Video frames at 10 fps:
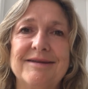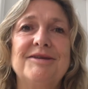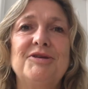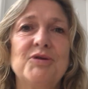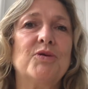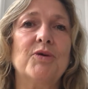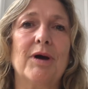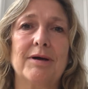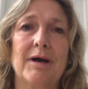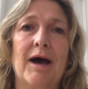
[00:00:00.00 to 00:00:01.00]

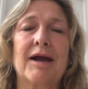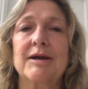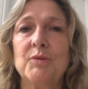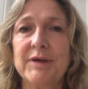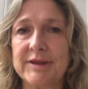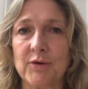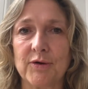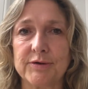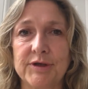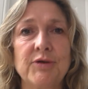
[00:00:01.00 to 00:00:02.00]
You are a
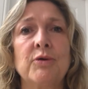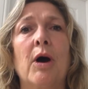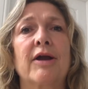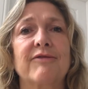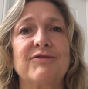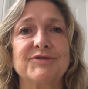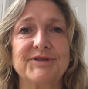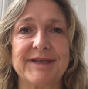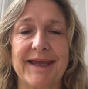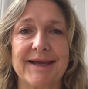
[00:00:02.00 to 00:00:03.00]
widow. You are
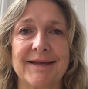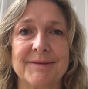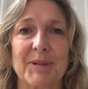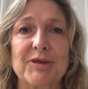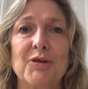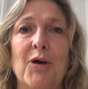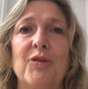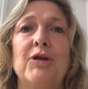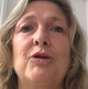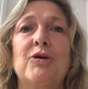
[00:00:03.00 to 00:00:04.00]
forsaken. But no,
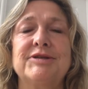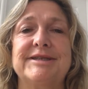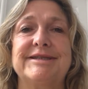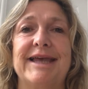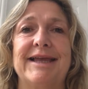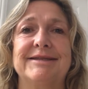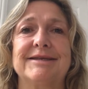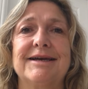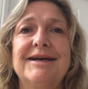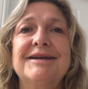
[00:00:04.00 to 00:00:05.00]
the Lord said,
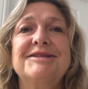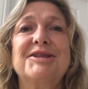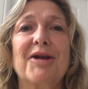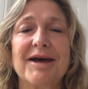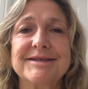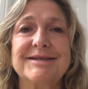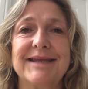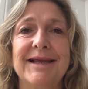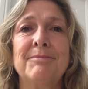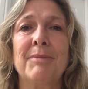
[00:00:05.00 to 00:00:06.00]

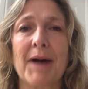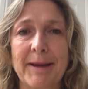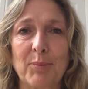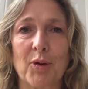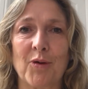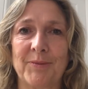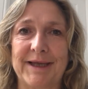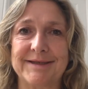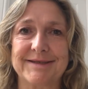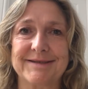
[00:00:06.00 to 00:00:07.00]
Trust in my
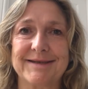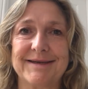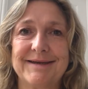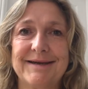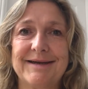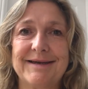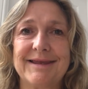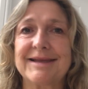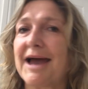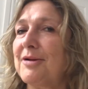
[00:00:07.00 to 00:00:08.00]
promise
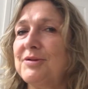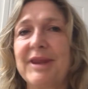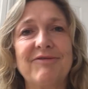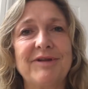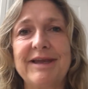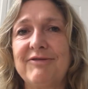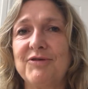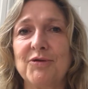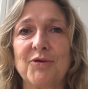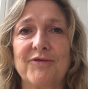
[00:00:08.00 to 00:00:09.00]
that I will never leave
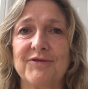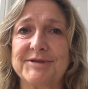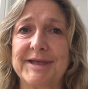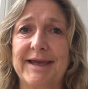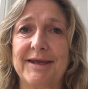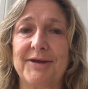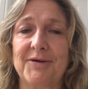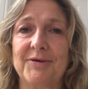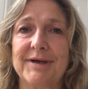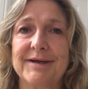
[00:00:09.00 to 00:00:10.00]
you nor forsake
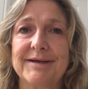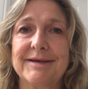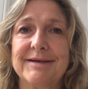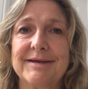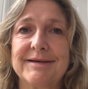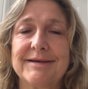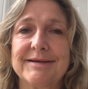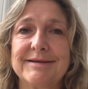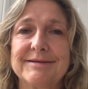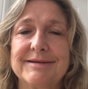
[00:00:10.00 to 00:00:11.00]
you.
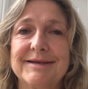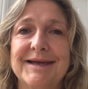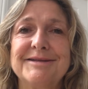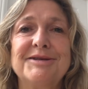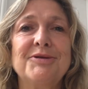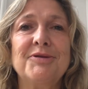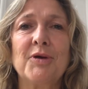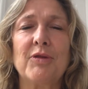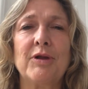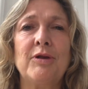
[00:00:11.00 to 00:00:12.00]
And do you
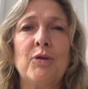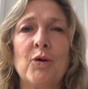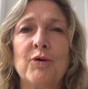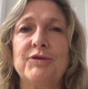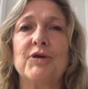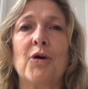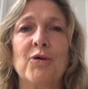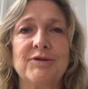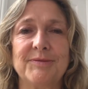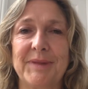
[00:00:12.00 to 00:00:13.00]
know the Lord
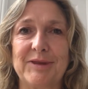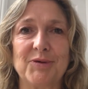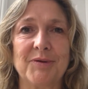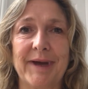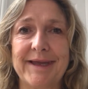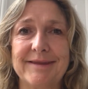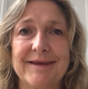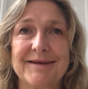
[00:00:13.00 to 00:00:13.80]
told me to wait?